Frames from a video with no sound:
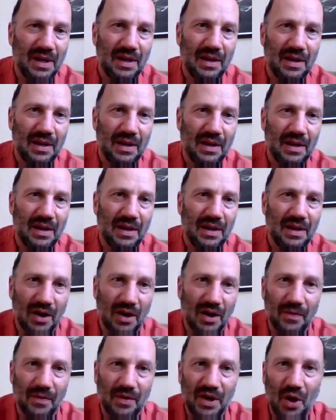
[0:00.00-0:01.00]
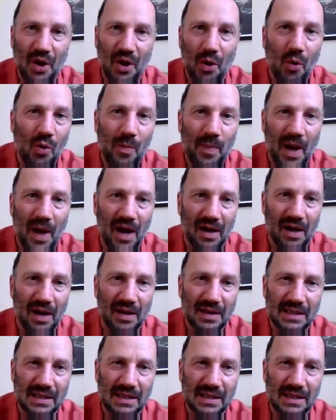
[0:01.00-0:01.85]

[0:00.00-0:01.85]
kind of, all parts,